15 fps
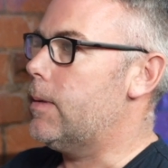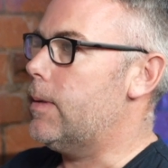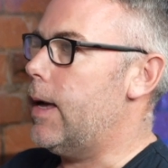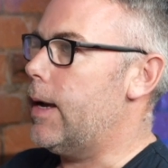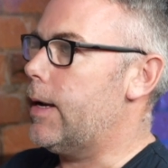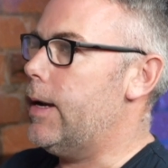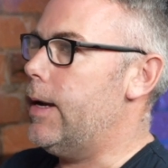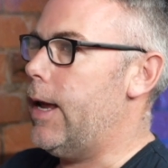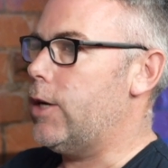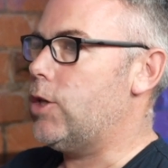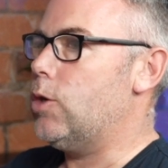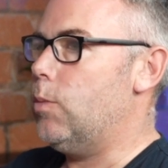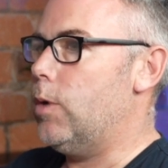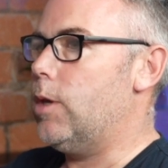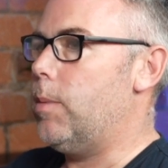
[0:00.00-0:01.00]
that
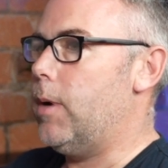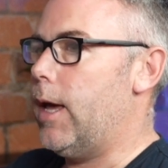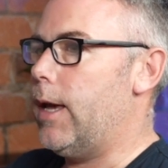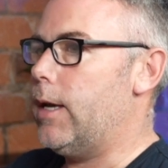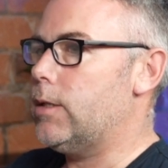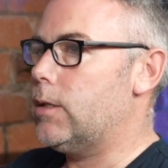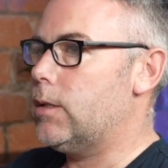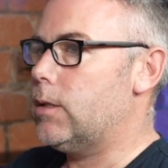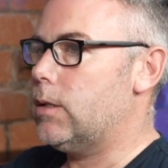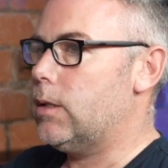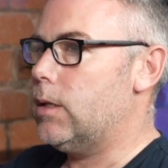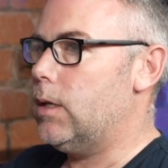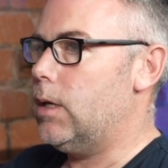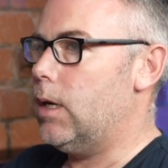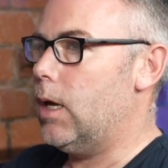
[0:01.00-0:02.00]
connection with the players.
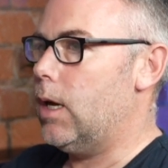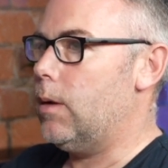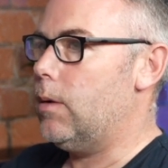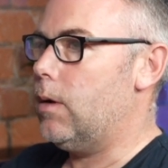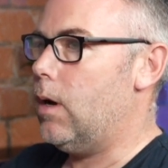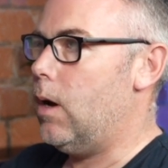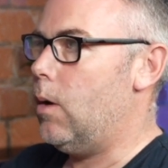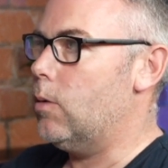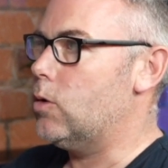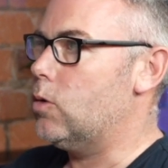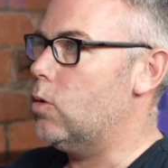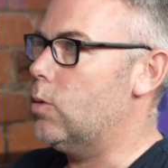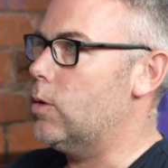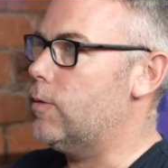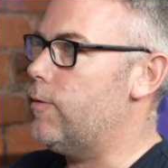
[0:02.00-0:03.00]
I was
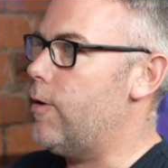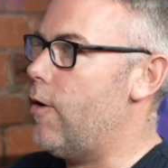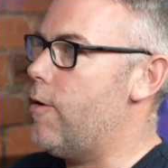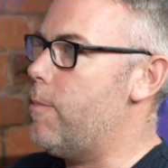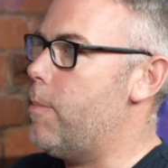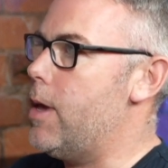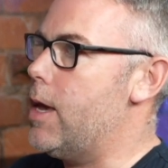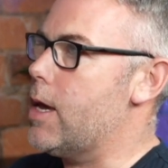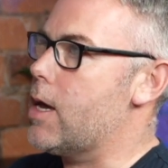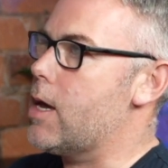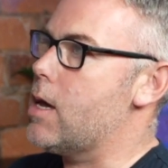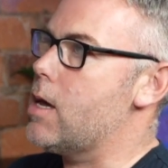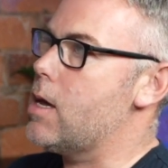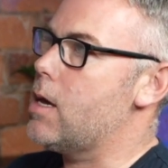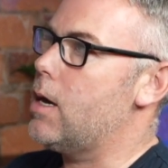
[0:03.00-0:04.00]
always very big.
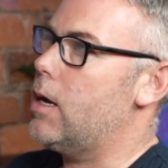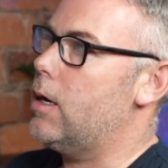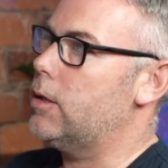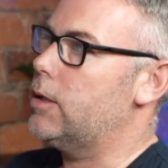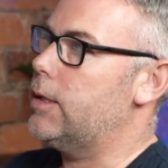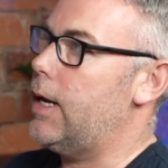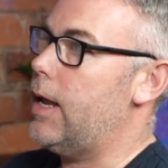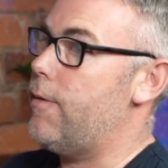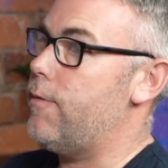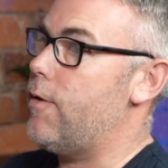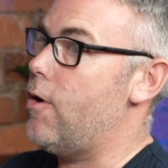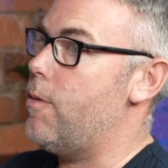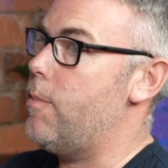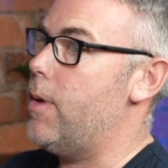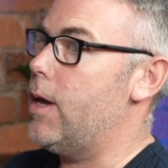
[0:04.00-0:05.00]
I still am
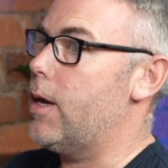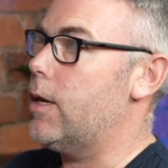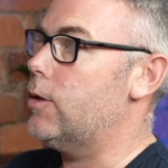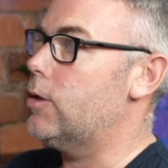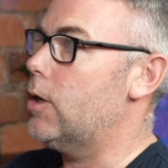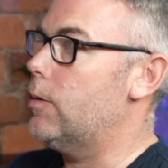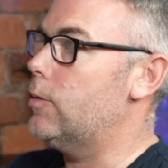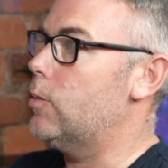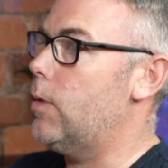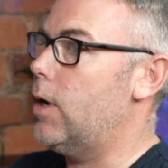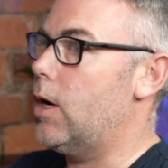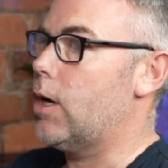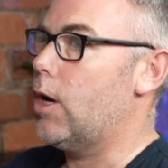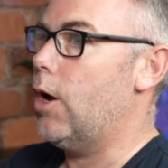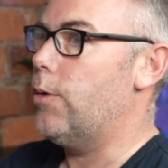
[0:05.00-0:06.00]
very big in terms of when
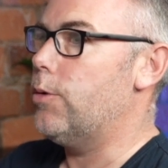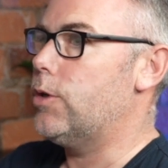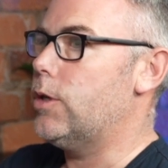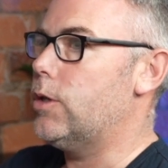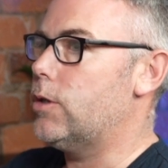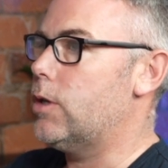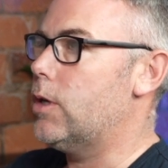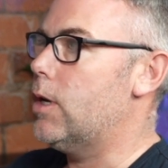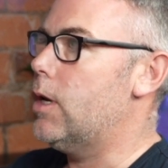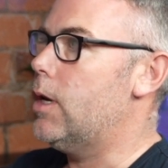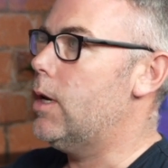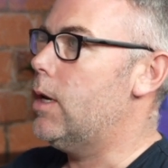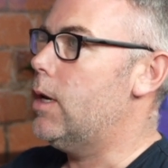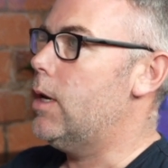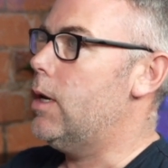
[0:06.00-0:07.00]
I coach. It's
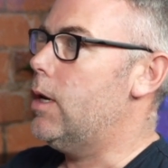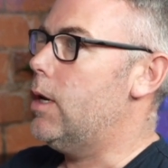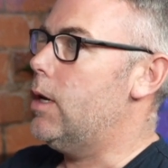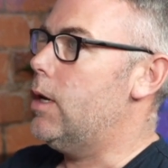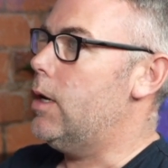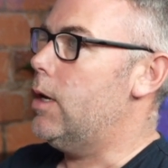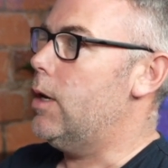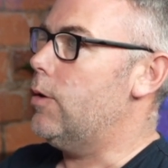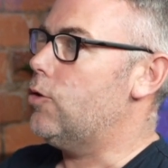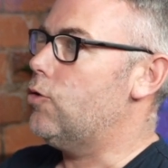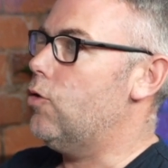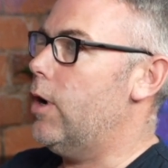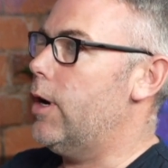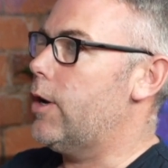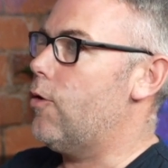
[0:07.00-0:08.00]

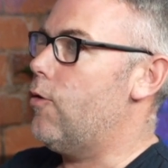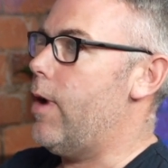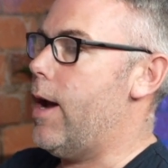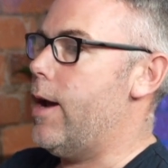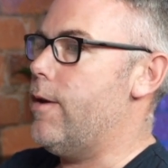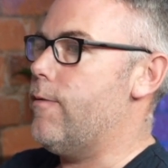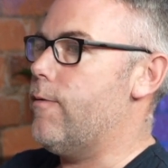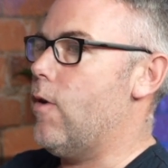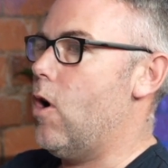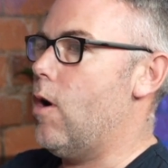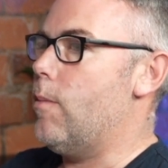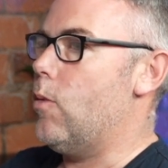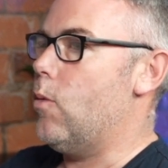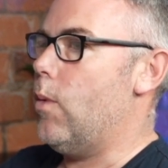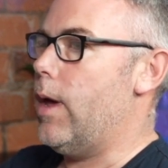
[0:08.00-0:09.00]
trying to create an
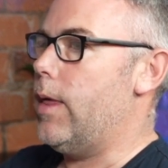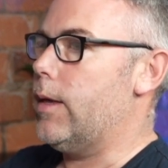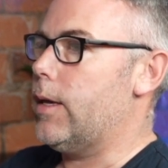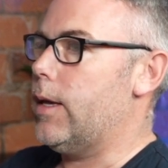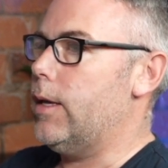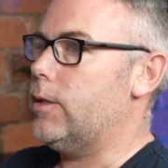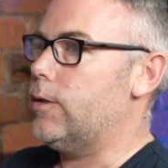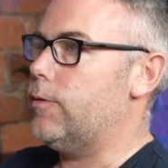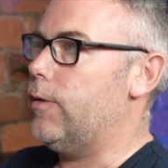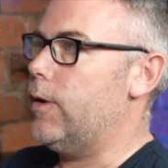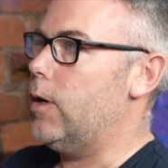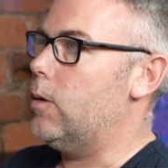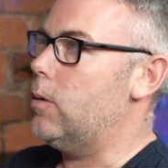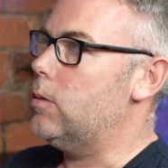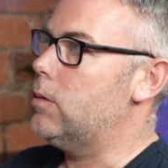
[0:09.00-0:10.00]
environment where the kids
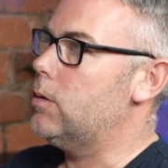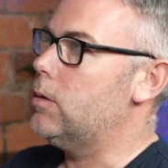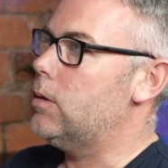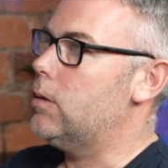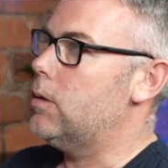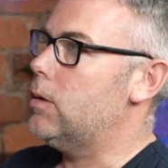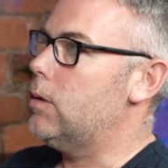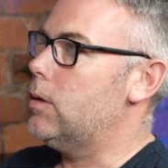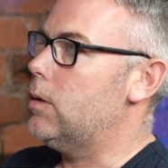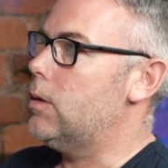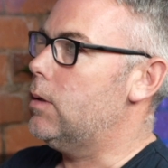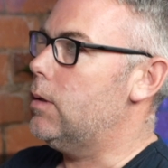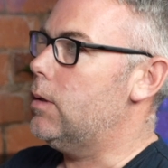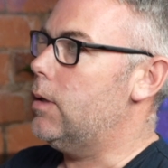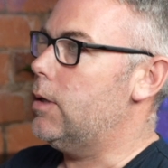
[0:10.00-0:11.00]
feel
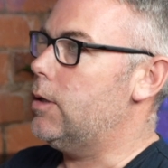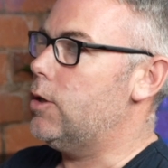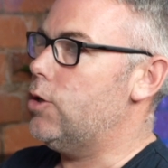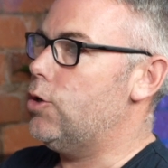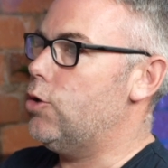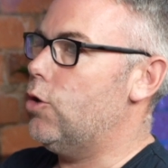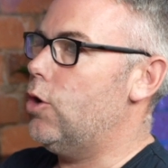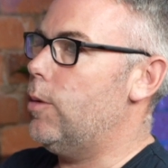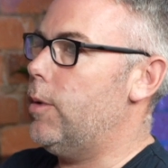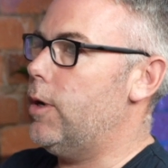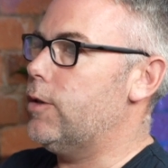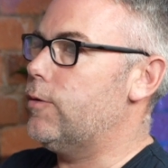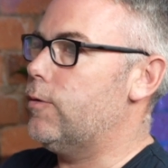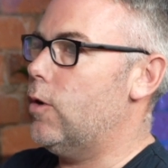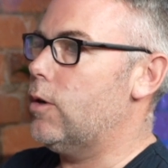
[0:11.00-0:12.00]
that it's enjoyable,
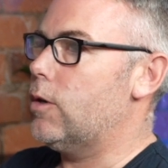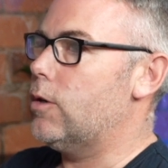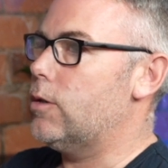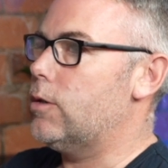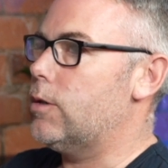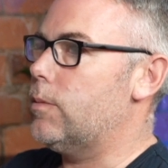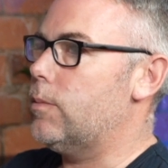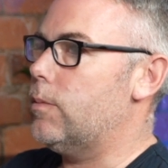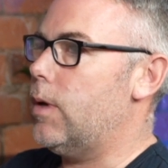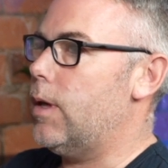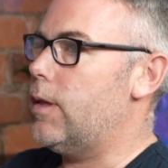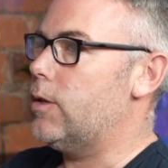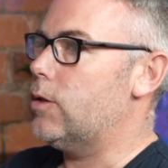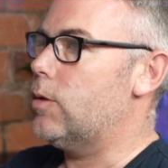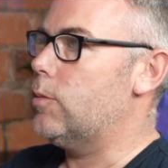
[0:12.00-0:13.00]
it's fun. Because I
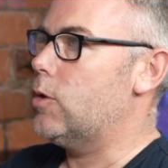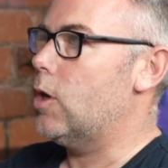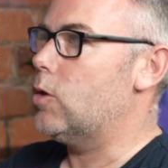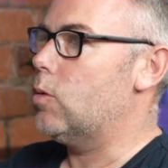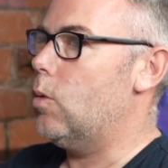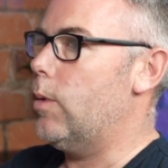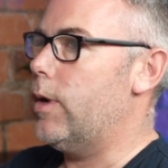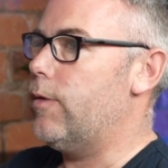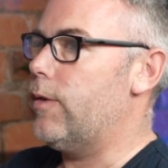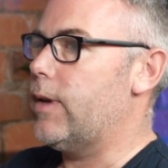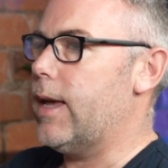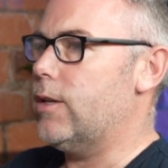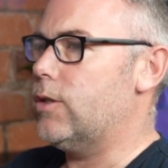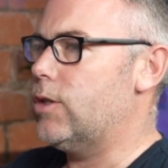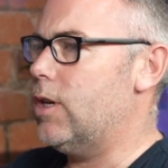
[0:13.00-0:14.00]
think sometimes what we
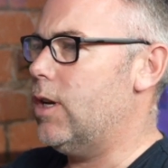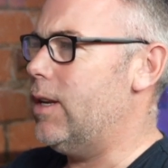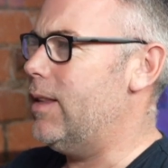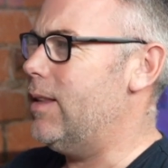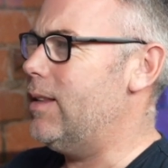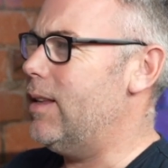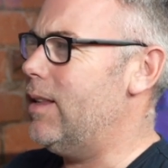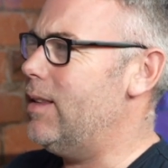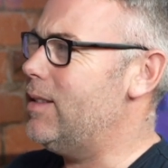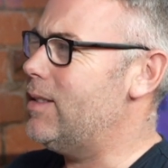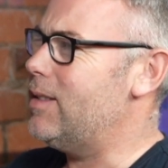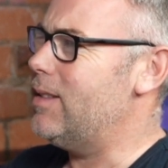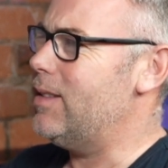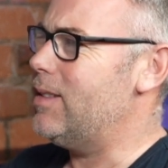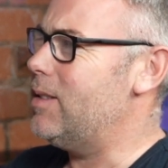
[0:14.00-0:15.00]
forget, and certainly, and
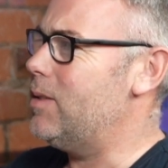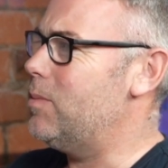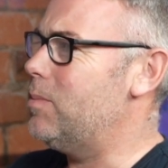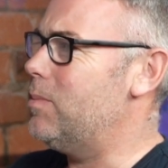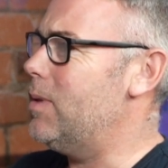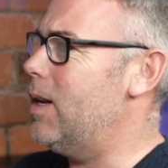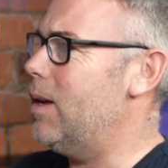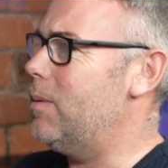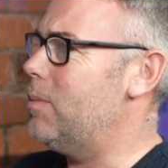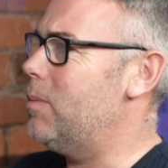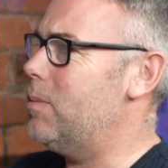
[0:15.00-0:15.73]
this is